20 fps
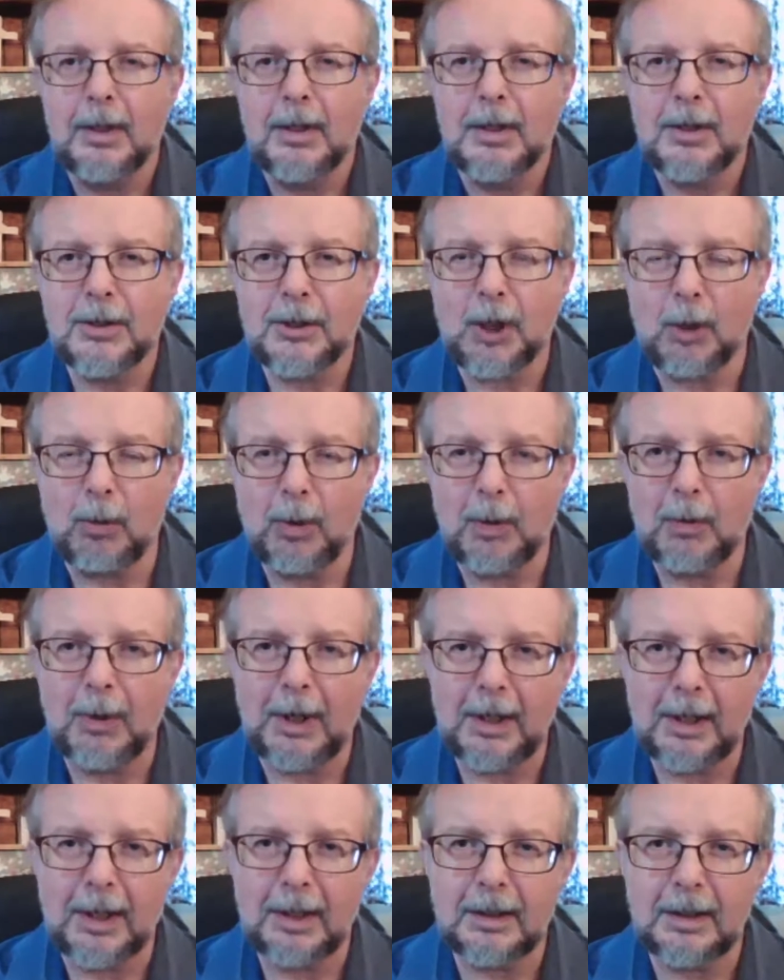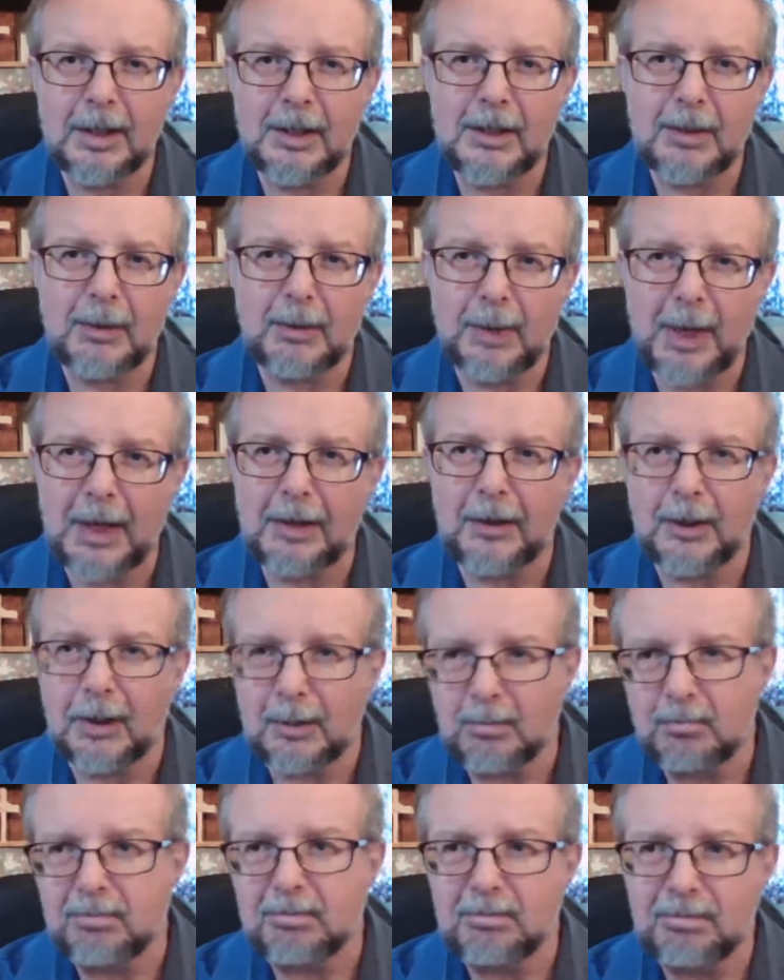So we went on this
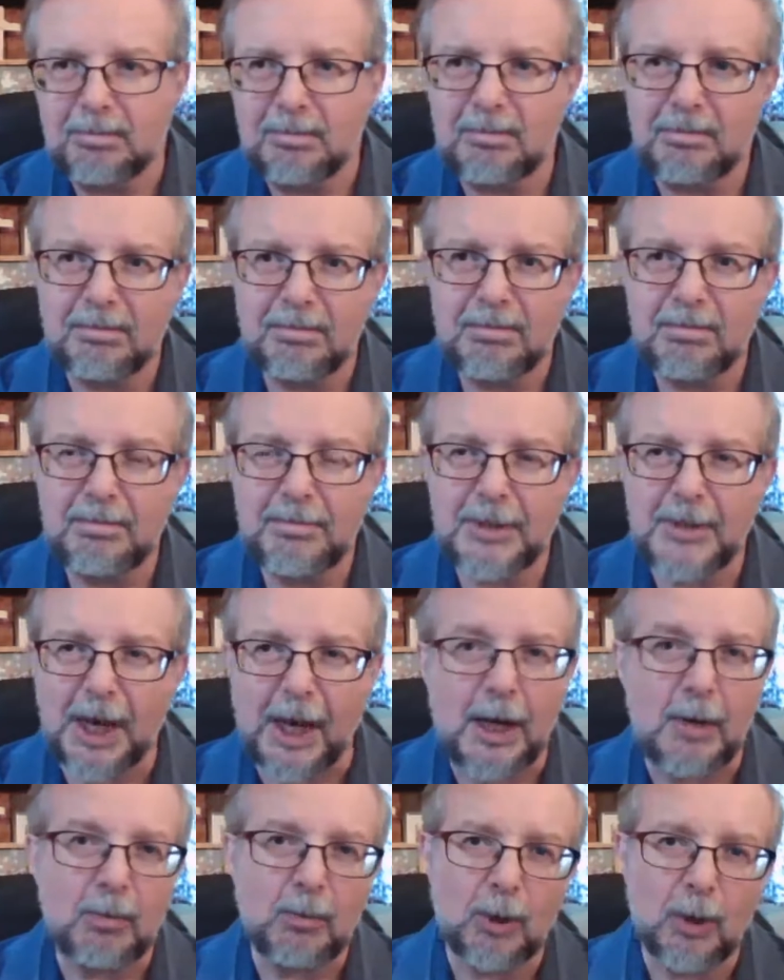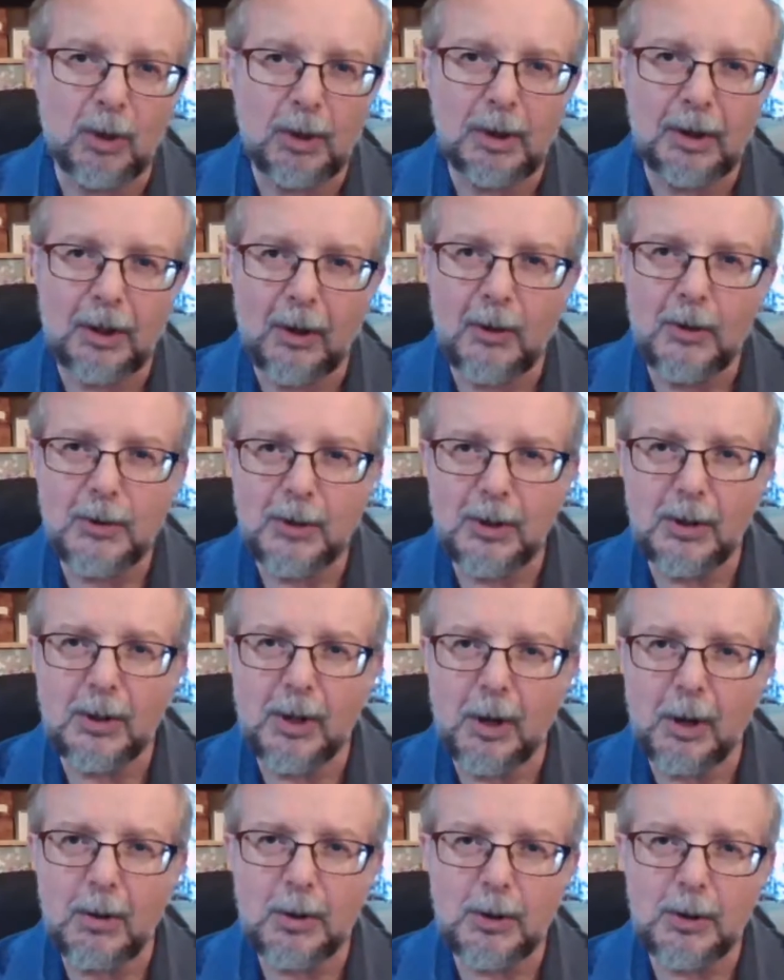rather tame roller coaster
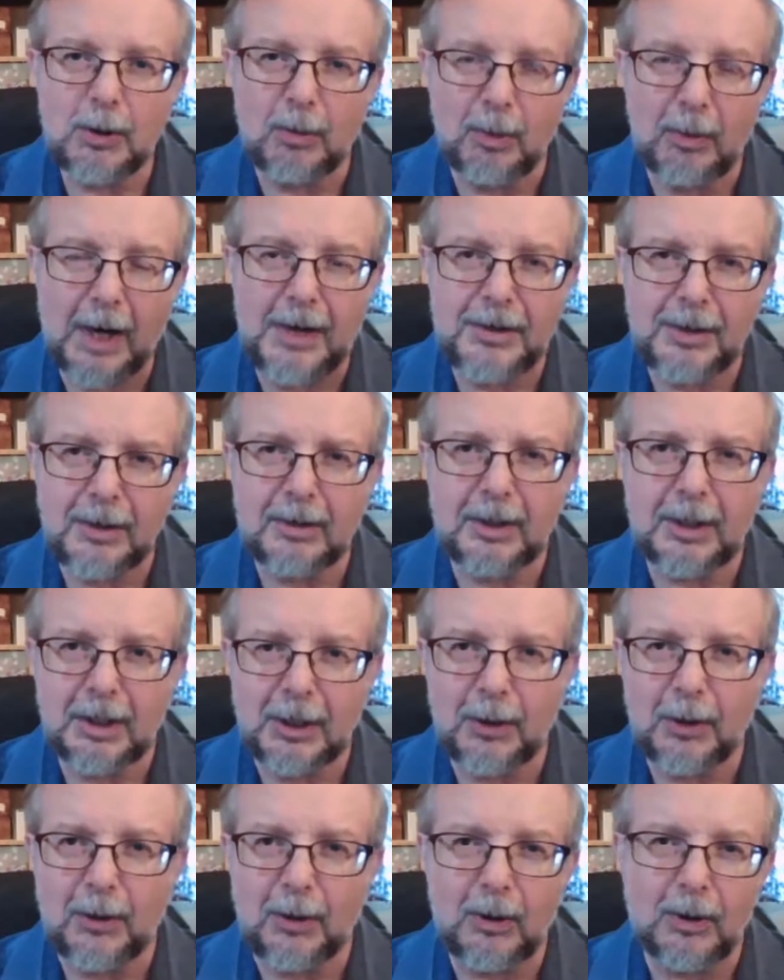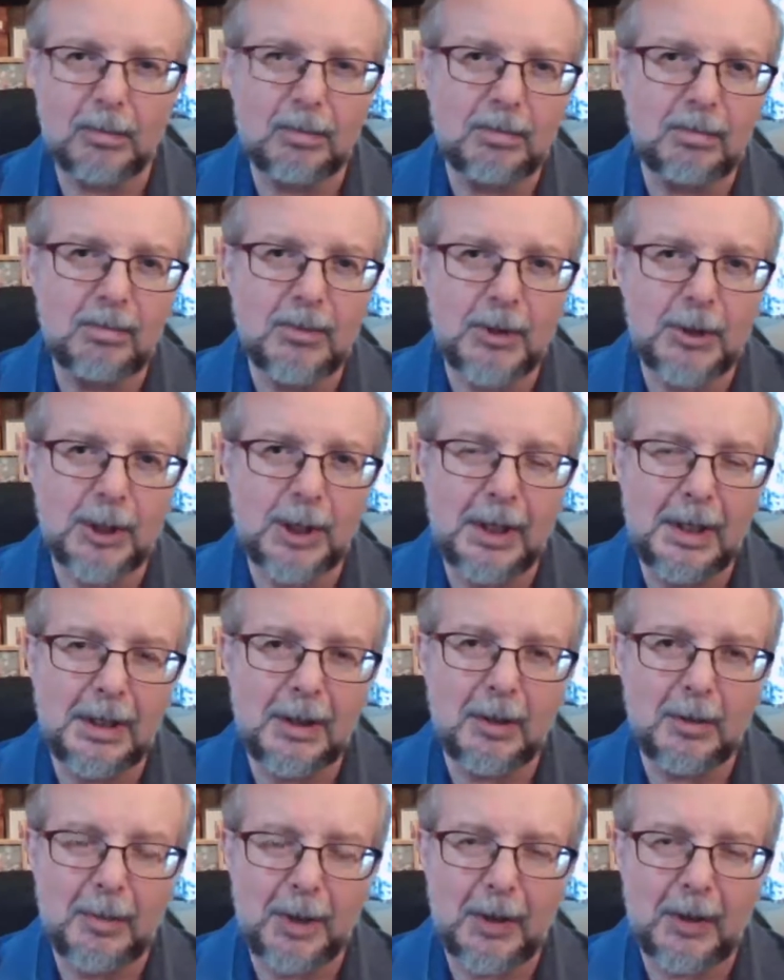known as the Racer, a good old machine
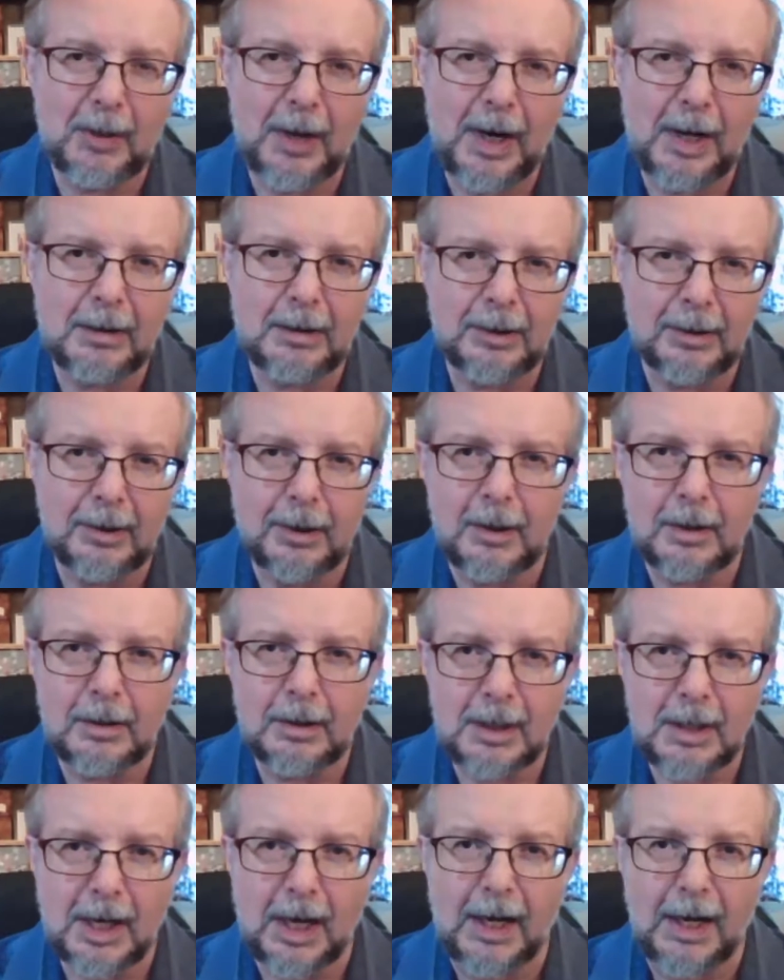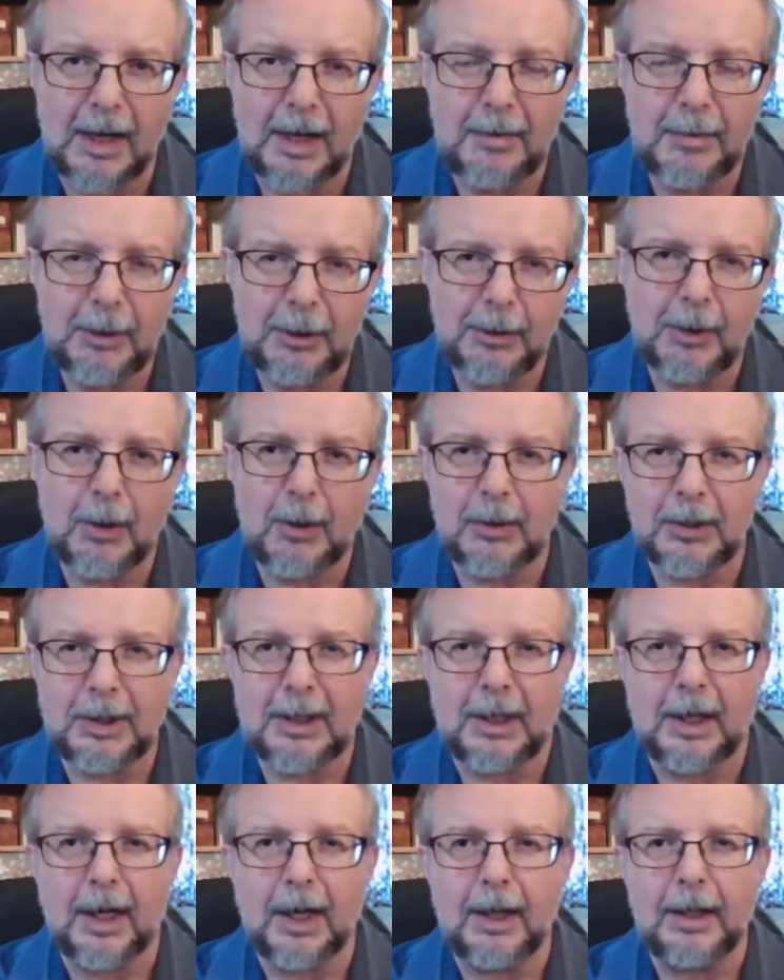that had been around a long time. You know the
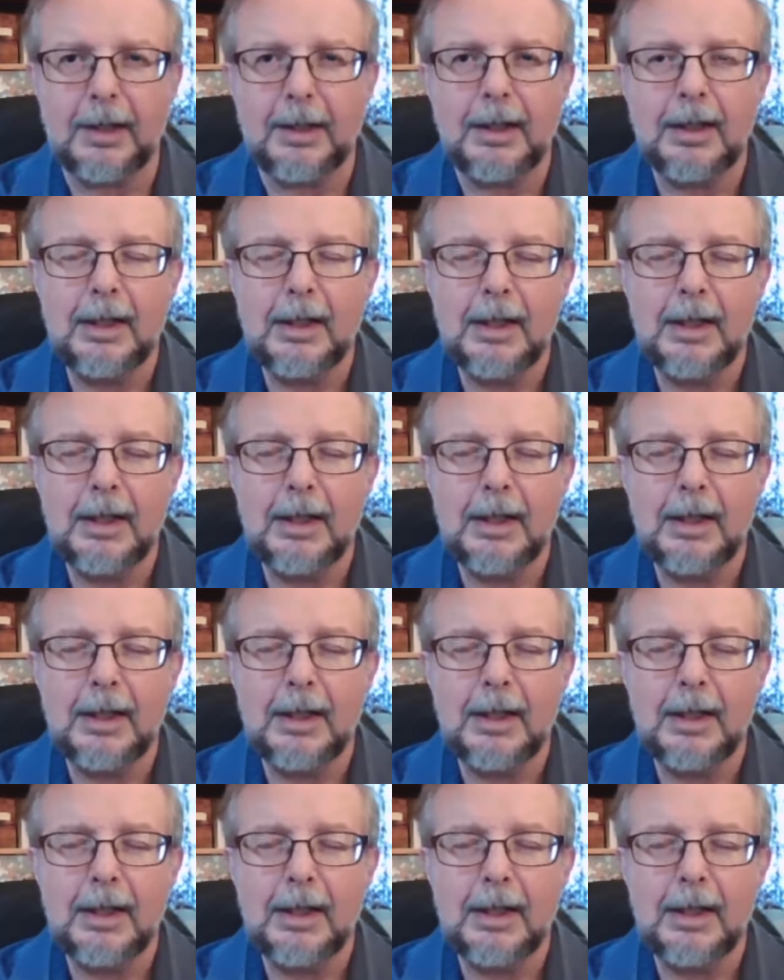kind.